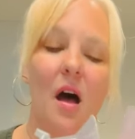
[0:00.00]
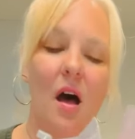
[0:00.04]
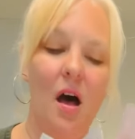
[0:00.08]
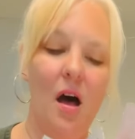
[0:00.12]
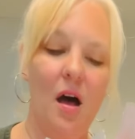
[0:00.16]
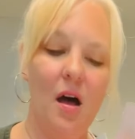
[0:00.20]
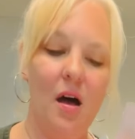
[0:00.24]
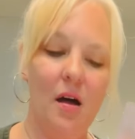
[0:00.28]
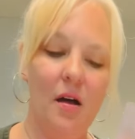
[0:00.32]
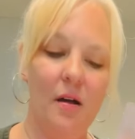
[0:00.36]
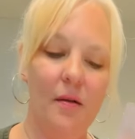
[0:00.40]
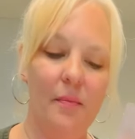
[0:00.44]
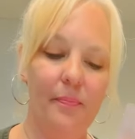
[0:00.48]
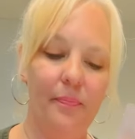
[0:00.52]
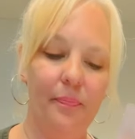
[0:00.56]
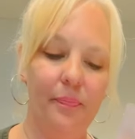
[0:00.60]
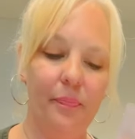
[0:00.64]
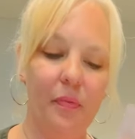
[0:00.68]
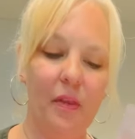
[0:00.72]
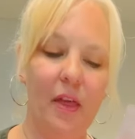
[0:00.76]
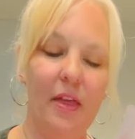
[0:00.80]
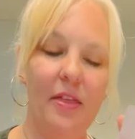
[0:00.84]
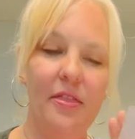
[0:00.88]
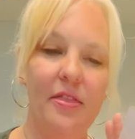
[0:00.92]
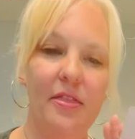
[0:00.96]

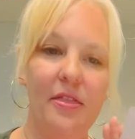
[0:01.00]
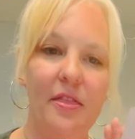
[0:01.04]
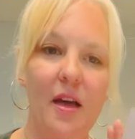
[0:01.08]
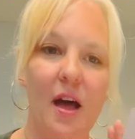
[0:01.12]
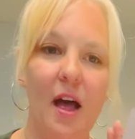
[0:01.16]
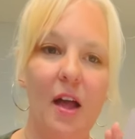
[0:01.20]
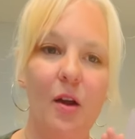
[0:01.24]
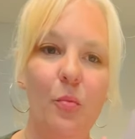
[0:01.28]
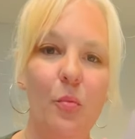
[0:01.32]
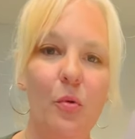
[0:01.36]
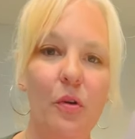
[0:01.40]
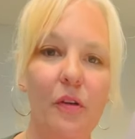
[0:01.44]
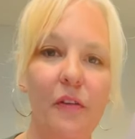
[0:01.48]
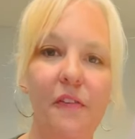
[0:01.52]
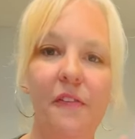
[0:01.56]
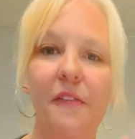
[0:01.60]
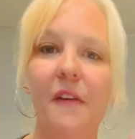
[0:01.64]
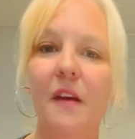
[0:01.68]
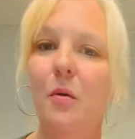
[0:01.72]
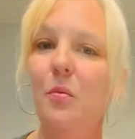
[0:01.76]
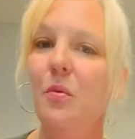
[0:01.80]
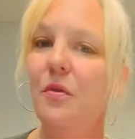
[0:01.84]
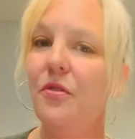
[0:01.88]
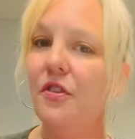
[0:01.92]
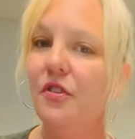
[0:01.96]
I will
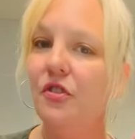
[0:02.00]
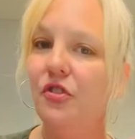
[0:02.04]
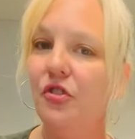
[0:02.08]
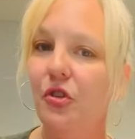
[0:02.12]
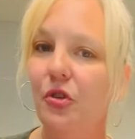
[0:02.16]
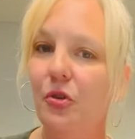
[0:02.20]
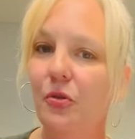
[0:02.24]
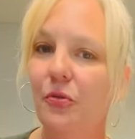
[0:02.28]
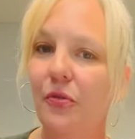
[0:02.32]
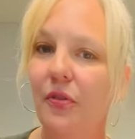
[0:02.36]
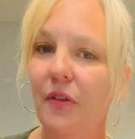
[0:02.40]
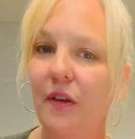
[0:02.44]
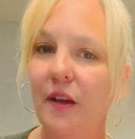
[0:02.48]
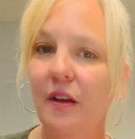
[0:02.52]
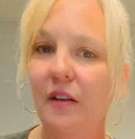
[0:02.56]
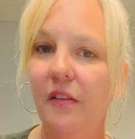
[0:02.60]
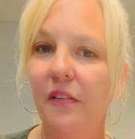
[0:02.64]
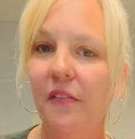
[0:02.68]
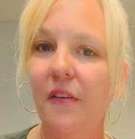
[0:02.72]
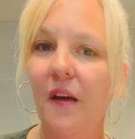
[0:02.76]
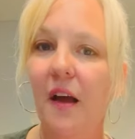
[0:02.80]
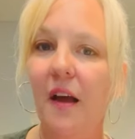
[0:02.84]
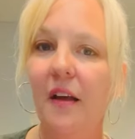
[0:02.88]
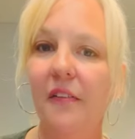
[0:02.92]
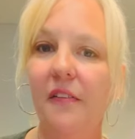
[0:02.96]
say with the 2 flange
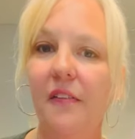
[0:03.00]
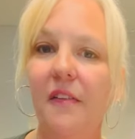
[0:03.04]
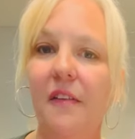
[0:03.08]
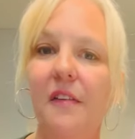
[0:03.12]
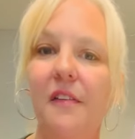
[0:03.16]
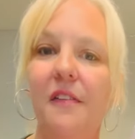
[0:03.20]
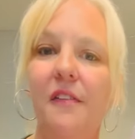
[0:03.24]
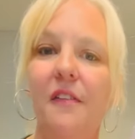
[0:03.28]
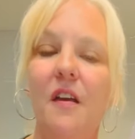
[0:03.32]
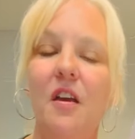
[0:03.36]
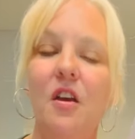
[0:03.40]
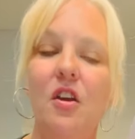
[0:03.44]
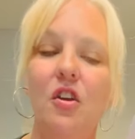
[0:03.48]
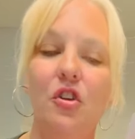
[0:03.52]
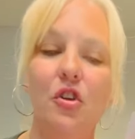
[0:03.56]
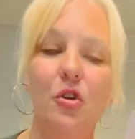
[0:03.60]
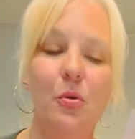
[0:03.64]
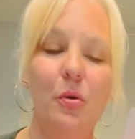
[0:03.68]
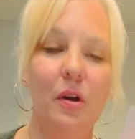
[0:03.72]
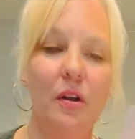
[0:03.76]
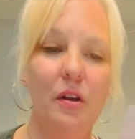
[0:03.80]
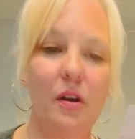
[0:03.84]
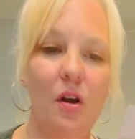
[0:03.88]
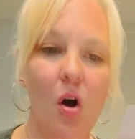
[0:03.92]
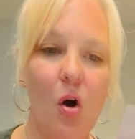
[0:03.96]
sizes, you
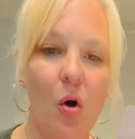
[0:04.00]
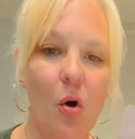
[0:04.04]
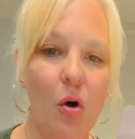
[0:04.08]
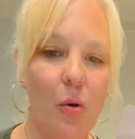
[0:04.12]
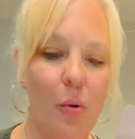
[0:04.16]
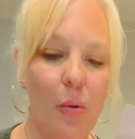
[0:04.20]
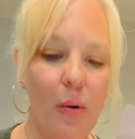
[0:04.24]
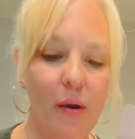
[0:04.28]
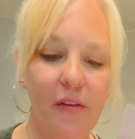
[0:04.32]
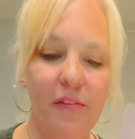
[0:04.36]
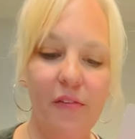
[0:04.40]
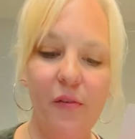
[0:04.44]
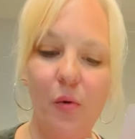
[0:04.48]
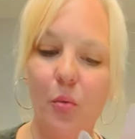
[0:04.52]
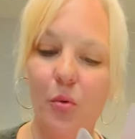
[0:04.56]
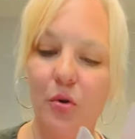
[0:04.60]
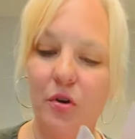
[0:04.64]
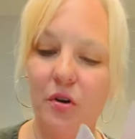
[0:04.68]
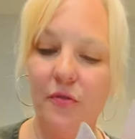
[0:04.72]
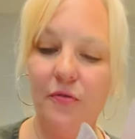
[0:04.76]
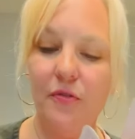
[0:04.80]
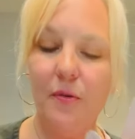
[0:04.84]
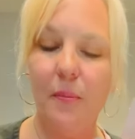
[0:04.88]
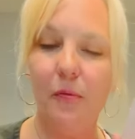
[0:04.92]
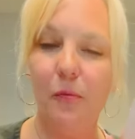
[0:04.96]
can always
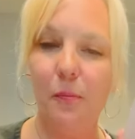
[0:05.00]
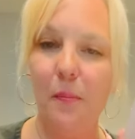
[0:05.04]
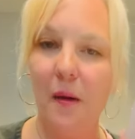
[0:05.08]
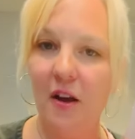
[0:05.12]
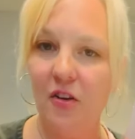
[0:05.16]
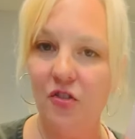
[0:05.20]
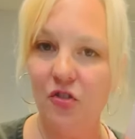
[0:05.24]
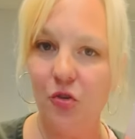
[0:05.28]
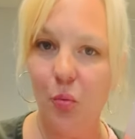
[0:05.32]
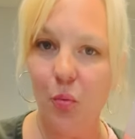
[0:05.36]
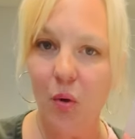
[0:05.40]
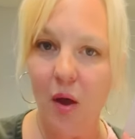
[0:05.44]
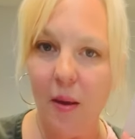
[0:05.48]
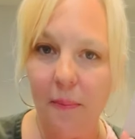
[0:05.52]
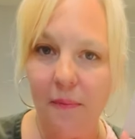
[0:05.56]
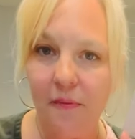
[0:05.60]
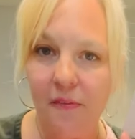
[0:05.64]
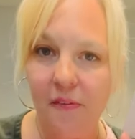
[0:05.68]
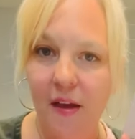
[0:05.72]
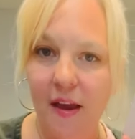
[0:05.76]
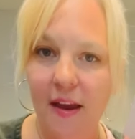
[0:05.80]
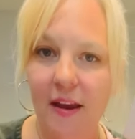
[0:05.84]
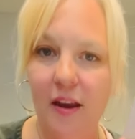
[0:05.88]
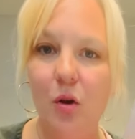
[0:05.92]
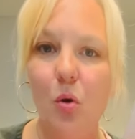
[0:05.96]
order from Spectra
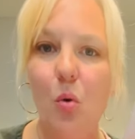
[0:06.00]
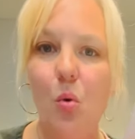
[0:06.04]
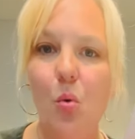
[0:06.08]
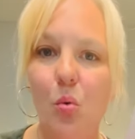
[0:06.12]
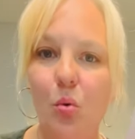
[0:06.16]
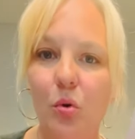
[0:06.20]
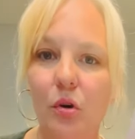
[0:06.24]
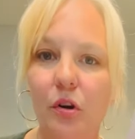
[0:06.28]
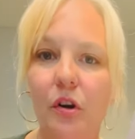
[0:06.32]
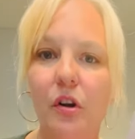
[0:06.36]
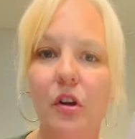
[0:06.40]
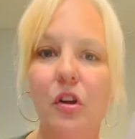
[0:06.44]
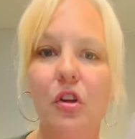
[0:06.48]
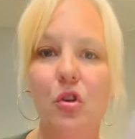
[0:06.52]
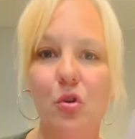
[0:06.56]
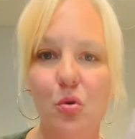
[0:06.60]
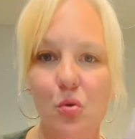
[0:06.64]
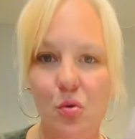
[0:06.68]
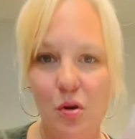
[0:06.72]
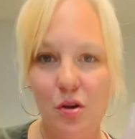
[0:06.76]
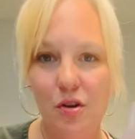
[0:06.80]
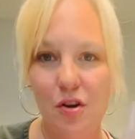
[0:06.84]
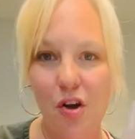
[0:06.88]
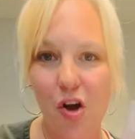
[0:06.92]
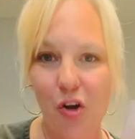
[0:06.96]
website, or you
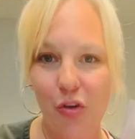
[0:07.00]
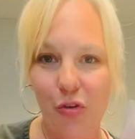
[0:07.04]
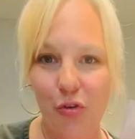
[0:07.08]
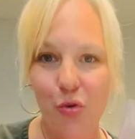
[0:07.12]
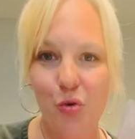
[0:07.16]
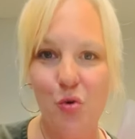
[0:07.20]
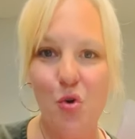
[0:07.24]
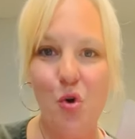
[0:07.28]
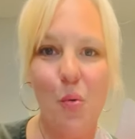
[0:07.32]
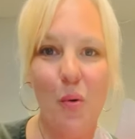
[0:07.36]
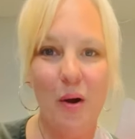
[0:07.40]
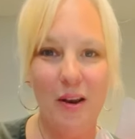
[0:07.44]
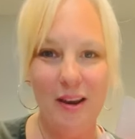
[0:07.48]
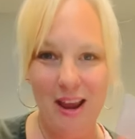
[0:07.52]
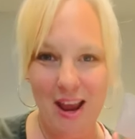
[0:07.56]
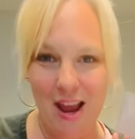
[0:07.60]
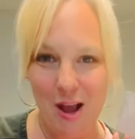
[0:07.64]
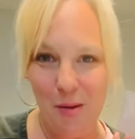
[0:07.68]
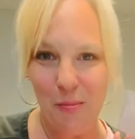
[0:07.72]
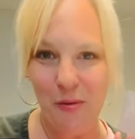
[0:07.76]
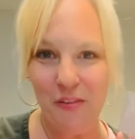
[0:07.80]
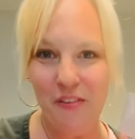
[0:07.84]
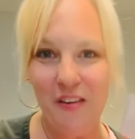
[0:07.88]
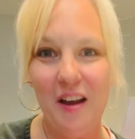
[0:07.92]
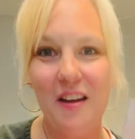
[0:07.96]
can also go on
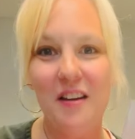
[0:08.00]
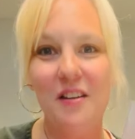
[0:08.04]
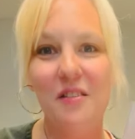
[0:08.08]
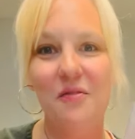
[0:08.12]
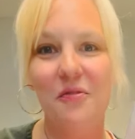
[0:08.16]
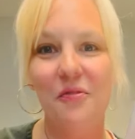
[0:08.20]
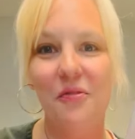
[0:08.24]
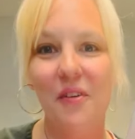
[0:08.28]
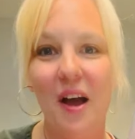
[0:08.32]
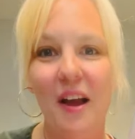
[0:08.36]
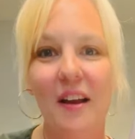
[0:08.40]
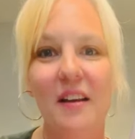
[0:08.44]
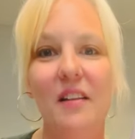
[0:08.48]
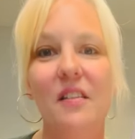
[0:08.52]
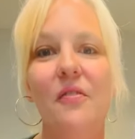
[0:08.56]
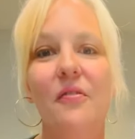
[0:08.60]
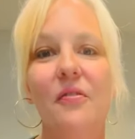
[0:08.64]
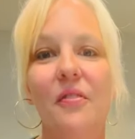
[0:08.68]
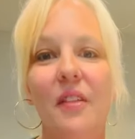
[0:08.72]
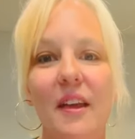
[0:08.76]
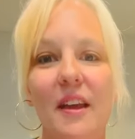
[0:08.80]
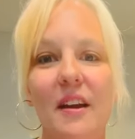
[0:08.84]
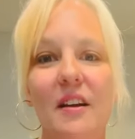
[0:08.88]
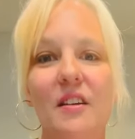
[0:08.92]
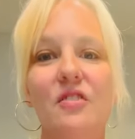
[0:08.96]
Amazon and find a
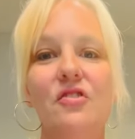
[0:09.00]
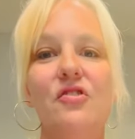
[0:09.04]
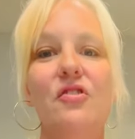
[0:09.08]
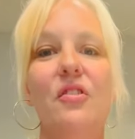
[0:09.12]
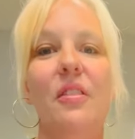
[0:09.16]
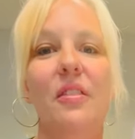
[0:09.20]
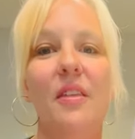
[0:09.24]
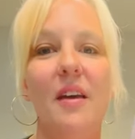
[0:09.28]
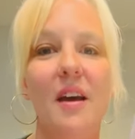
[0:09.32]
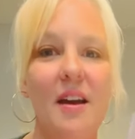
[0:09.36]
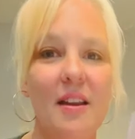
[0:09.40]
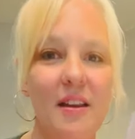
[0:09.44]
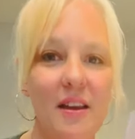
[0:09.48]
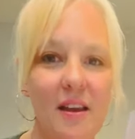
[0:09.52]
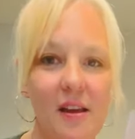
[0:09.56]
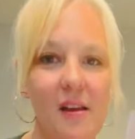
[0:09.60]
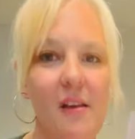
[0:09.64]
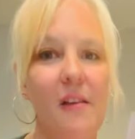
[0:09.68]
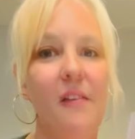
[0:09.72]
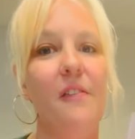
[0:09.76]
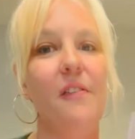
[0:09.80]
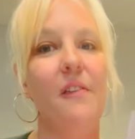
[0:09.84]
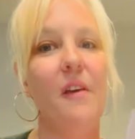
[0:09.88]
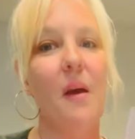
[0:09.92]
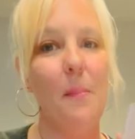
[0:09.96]
flange that
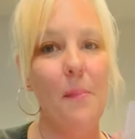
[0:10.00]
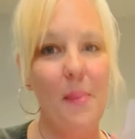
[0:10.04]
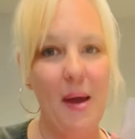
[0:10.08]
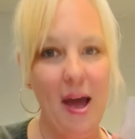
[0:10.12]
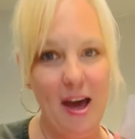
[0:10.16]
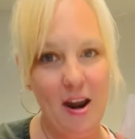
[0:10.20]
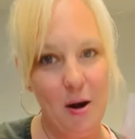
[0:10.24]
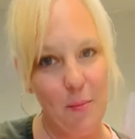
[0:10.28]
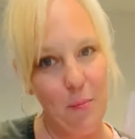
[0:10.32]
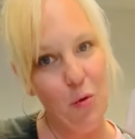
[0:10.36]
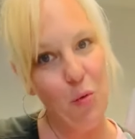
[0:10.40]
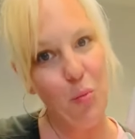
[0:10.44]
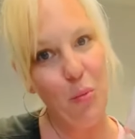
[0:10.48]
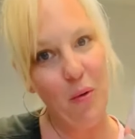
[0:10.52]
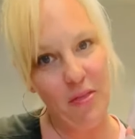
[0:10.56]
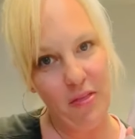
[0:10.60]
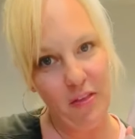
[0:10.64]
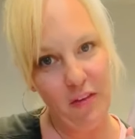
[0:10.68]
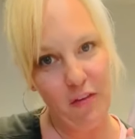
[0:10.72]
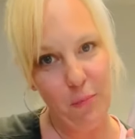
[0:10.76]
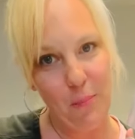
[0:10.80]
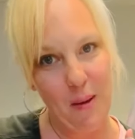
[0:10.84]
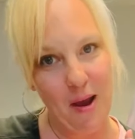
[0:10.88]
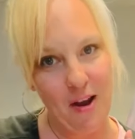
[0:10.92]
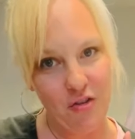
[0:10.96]
is compatible with
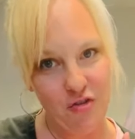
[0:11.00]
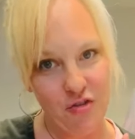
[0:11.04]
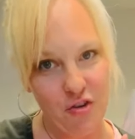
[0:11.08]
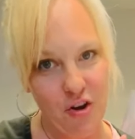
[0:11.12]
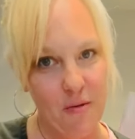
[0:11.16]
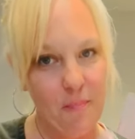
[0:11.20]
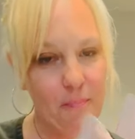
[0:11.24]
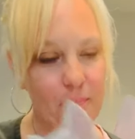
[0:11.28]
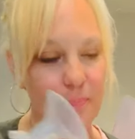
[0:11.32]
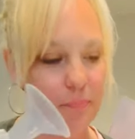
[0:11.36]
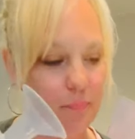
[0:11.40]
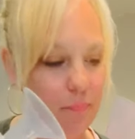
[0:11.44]
the Spectra.